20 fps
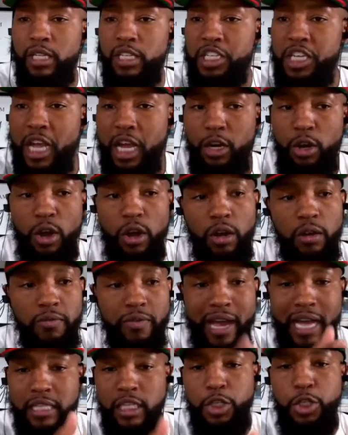in Deshone Auto
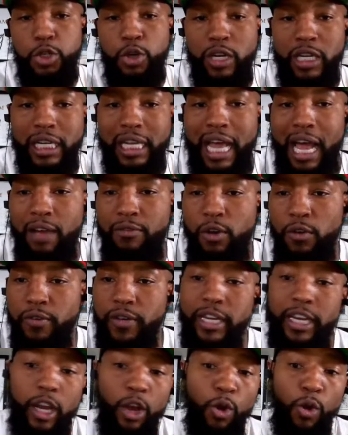Advisor, join the live
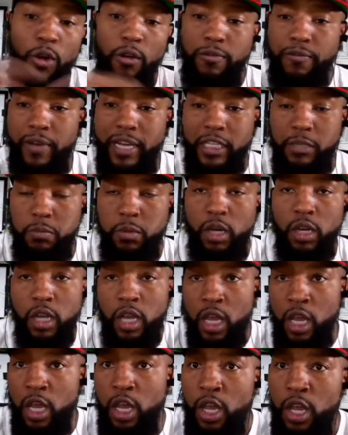over here, or
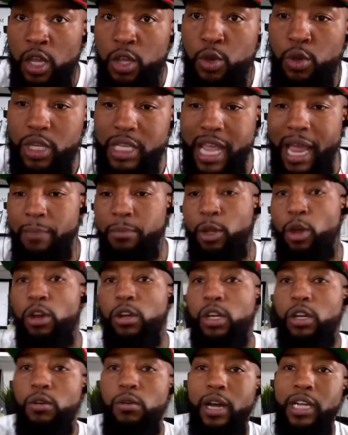Facebook, you can type
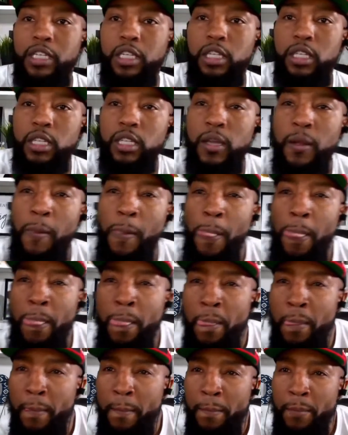longer questions.
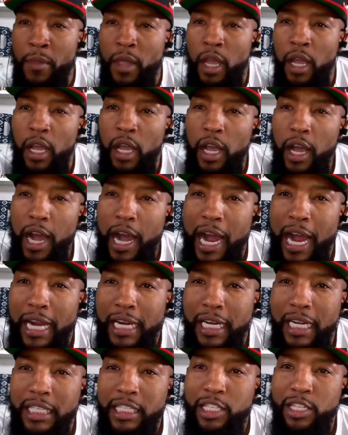All
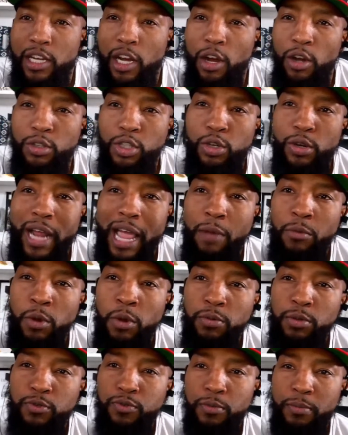right, let's go. So that
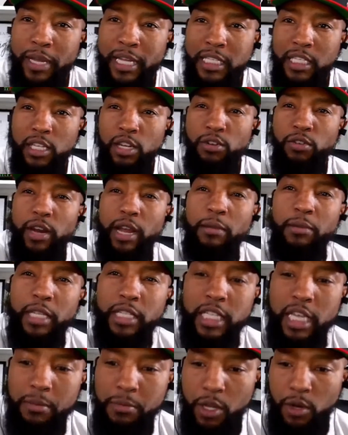one was from Instagram.
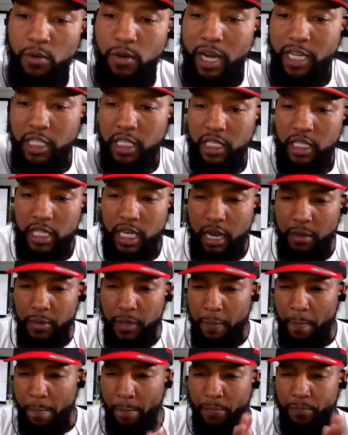Let's keep the questions
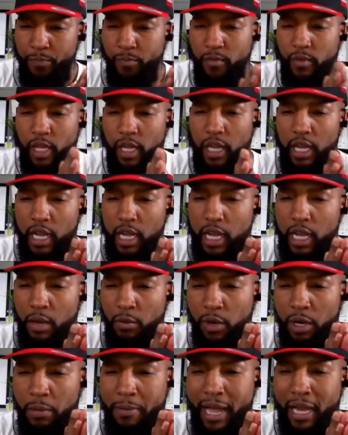coming.
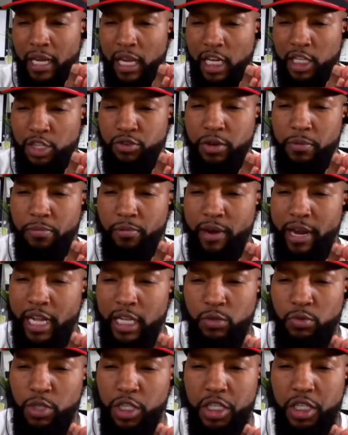What about luxury
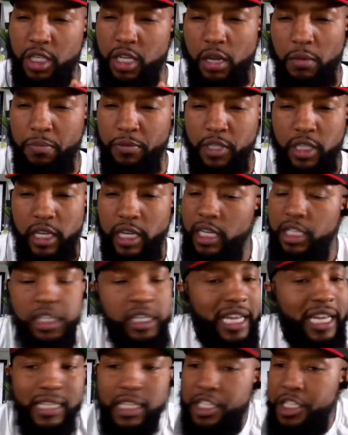brands? Which is a good
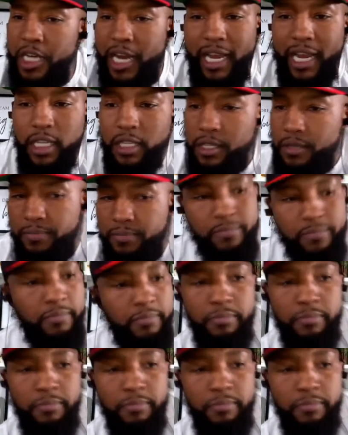percentage? Doesn't change.